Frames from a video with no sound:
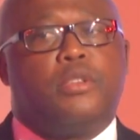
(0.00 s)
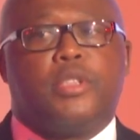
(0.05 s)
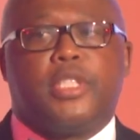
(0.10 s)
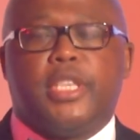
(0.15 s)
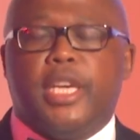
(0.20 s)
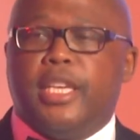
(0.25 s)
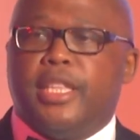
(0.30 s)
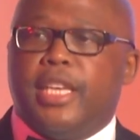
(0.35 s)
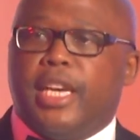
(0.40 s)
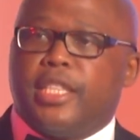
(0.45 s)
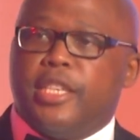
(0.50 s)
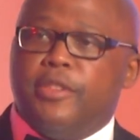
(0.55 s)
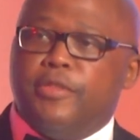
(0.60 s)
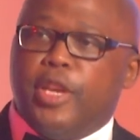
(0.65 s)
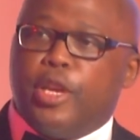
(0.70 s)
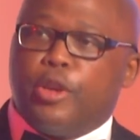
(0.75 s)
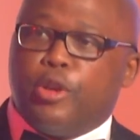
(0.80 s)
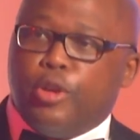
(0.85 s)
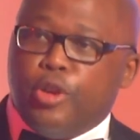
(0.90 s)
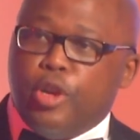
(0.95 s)
To say that if
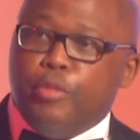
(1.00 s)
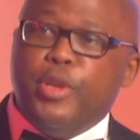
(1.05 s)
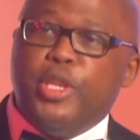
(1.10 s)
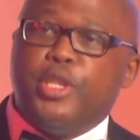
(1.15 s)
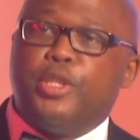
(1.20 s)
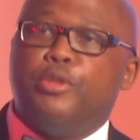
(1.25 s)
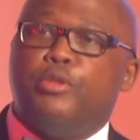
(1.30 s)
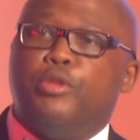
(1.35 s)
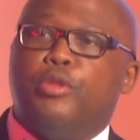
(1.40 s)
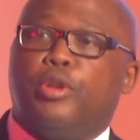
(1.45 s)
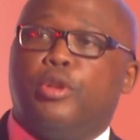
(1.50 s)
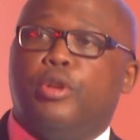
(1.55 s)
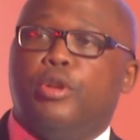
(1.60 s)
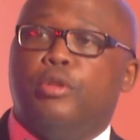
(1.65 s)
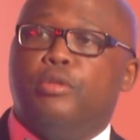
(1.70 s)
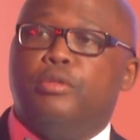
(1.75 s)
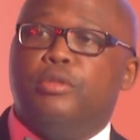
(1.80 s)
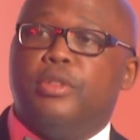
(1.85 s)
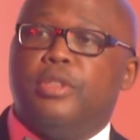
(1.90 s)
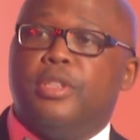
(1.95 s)
the economy is to
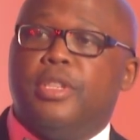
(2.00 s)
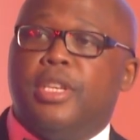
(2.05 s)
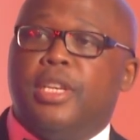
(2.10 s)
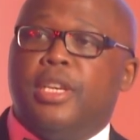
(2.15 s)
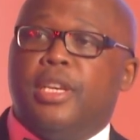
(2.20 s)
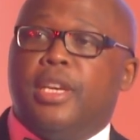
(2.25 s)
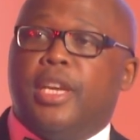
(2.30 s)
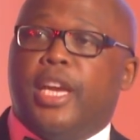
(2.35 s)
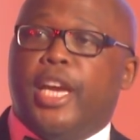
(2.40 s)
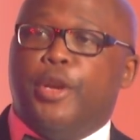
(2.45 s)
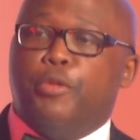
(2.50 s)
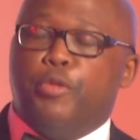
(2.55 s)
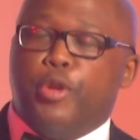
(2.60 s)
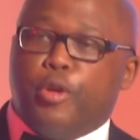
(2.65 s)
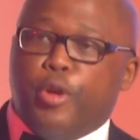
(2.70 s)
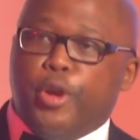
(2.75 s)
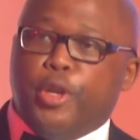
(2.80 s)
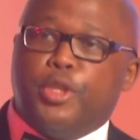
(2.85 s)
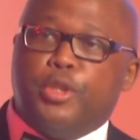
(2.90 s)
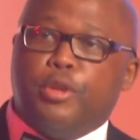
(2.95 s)
grow, and
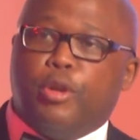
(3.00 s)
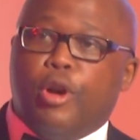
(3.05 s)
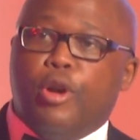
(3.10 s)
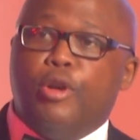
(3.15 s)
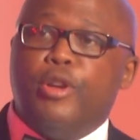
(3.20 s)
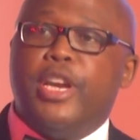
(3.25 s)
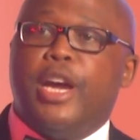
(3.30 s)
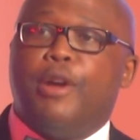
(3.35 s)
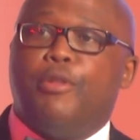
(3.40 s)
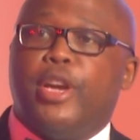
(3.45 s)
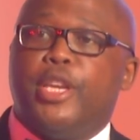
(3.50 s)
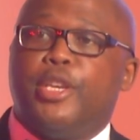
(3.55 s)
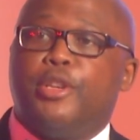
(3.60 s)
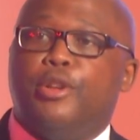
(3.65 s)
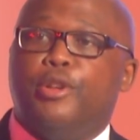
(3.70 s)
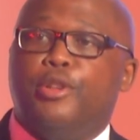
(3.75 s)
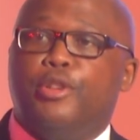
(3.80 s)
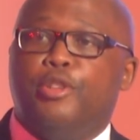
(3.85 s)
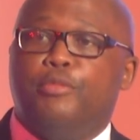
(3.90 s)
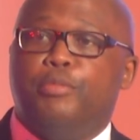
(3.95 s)
we're going to own our
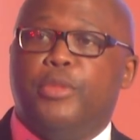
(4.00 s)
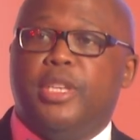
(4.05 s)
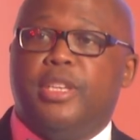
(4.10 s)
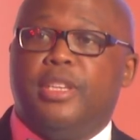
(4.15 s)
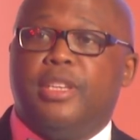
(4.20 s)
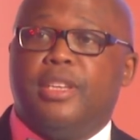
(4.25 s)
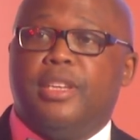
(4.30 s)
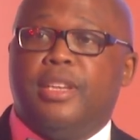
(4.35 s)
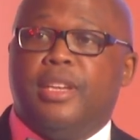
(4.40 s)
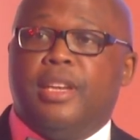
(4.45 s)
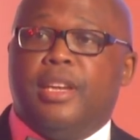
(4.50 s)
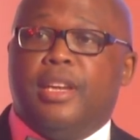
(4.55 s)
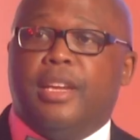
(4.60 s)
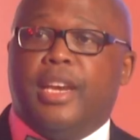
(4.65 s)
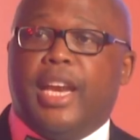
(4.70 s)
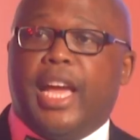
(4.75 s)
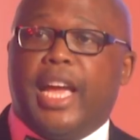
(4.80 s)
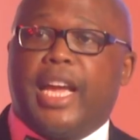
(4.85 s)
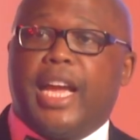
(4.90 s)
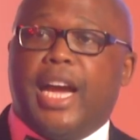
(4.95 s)
economy,
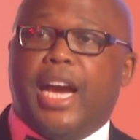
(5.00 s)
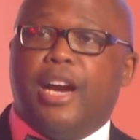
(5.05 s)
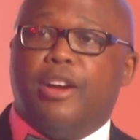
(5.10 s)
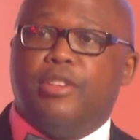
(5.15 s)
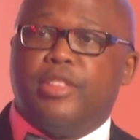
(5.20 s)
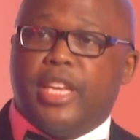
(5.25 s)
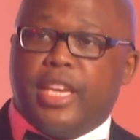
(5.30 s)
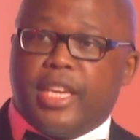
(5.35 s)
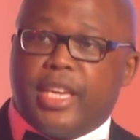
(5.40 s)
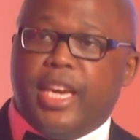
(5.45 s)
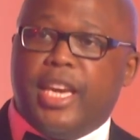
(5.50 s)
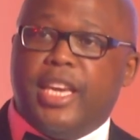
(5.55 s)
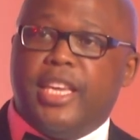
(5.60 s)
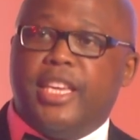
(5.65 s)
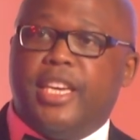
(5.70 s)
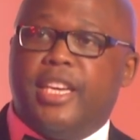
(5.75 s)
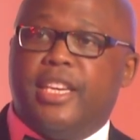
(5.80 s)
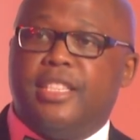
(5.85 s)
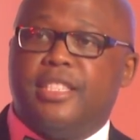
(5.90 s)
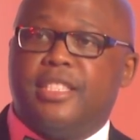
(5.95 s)
like how the
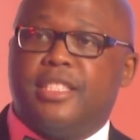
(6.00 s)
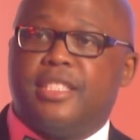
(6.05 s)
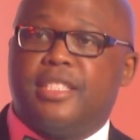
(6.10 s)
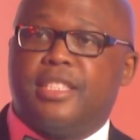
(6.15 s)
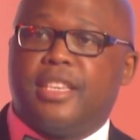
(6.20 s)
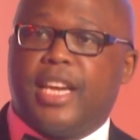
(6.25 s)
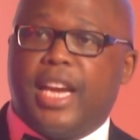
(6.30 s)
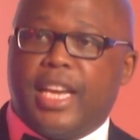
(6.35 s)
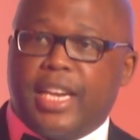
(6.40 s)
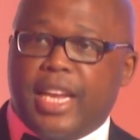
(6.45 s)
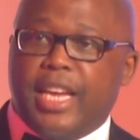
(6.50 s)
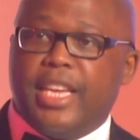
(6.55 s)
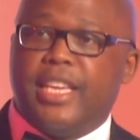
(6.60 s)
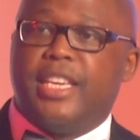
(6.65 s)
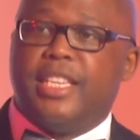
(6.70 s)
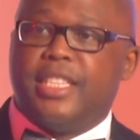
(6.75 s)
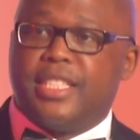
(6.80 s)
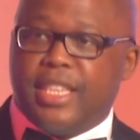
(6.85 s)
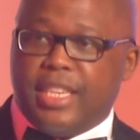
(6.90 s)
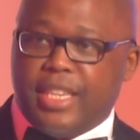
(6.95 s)
Kenyans,
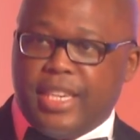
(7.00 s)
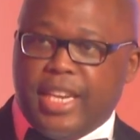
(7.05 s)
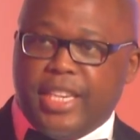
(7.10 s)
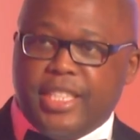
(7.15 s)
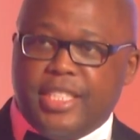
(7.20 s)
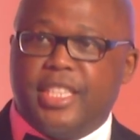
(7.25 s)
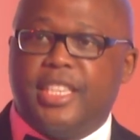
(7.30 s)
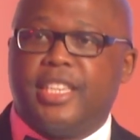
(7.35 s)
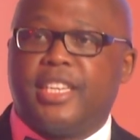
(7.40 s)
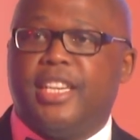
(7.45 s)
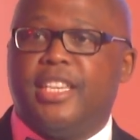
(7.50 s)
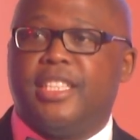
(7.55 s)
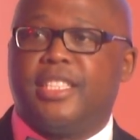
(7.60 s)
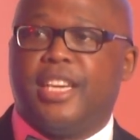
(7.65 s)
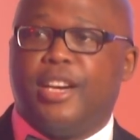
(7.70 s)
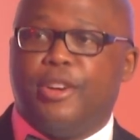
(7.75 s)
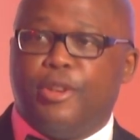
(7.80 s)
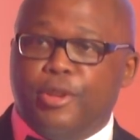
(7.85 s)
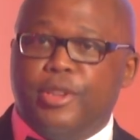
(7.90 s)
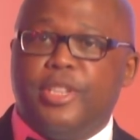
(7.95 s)
Ghanaians, and
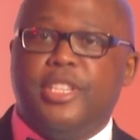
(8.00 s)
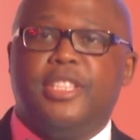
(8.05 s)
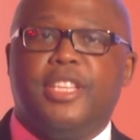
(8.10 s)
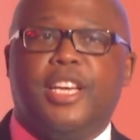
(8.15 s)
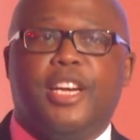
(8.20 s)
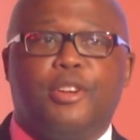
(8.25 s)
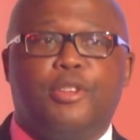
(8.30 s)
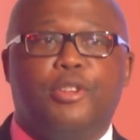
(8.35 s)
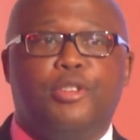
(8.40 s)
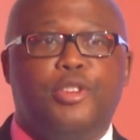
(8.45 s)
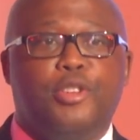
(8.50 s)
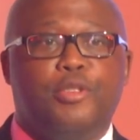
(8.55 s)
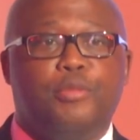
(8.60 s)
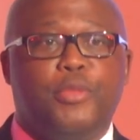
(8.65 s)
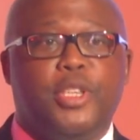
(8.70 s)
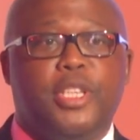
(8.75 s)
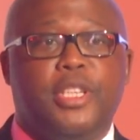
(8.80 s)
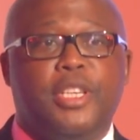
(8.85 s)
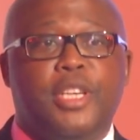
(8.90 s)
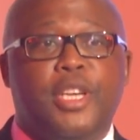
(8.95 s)
Nigerians are owning their
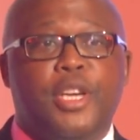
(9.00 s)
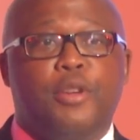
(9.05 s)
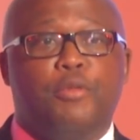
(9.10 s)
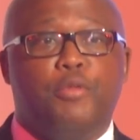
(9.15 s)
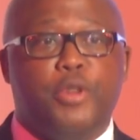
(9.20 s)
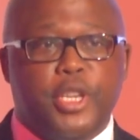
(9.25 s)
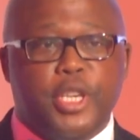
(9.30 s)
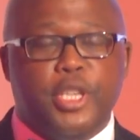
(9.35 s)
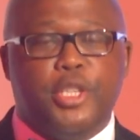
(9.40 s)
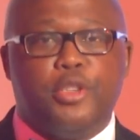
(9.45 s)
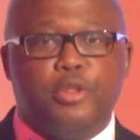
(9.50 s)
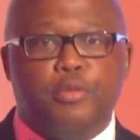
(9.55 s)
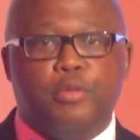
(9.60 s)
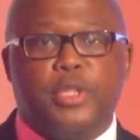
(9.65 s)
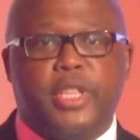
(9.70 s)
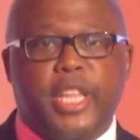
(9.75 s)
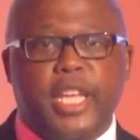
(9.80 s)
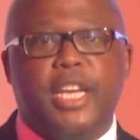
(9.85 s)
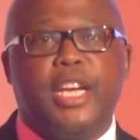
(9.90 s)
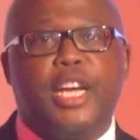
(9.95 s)
economy, we need to
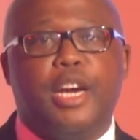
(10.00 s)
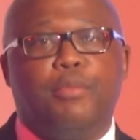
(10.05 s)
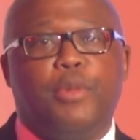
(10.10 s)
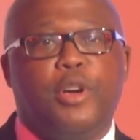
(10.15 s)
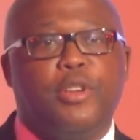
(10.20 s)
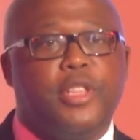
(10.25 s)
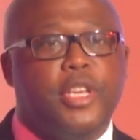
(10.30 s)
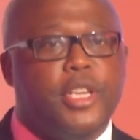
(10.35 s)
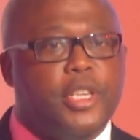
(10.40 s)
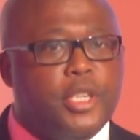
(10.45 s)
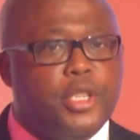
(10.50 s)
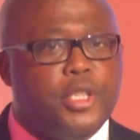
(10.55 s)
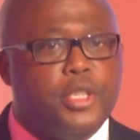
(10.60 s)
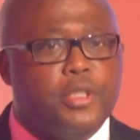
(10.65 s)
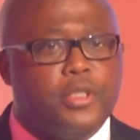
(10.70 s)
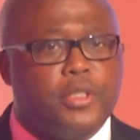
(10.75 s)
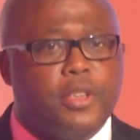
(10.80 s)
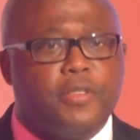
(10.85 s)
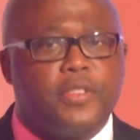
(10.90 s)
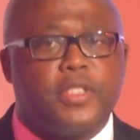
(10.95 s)
think about the
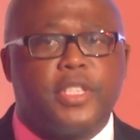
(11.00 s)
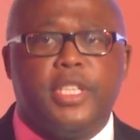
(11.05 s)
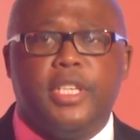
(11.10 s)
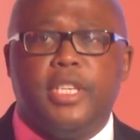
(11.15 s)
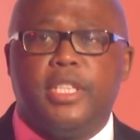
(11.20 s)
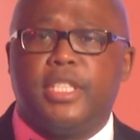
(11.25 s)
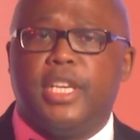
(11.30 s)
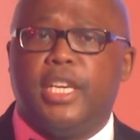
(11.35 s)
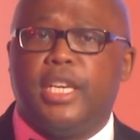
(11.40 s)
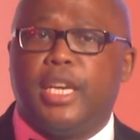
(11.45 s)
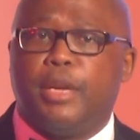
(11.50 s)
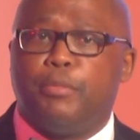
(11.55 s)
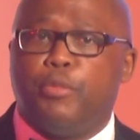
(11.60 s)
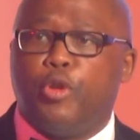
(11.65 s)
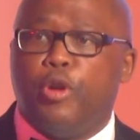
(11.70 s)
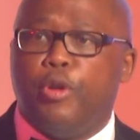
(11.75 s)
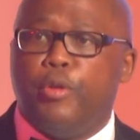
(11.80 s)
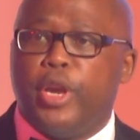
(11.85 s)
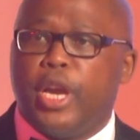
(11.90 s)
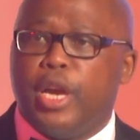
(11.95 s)
issues of skills and
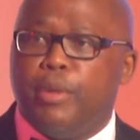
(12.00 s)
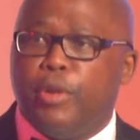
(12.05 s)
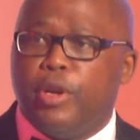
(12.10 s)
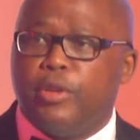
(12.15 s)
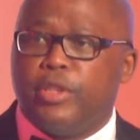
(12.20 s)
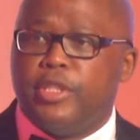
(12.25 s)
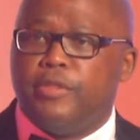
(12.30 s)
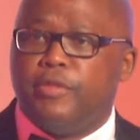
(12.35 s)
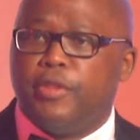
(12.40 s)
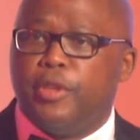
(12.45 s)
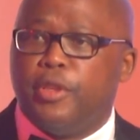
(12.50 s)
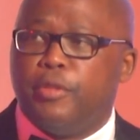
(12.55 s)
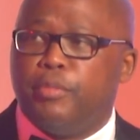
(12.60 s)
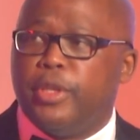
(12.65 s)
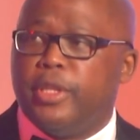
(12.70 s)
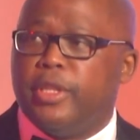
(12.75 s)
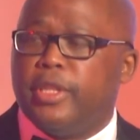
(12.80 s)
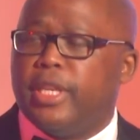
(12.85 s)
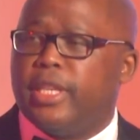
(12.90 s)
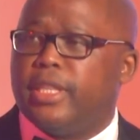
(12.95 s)
going about
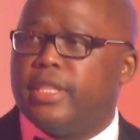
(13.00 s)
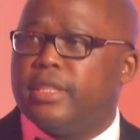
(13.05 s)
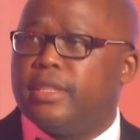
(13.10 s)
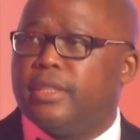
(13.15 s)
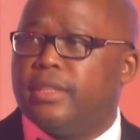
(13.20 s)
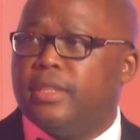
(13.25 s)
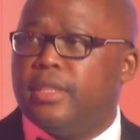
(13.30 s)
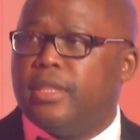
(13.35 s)
developing that.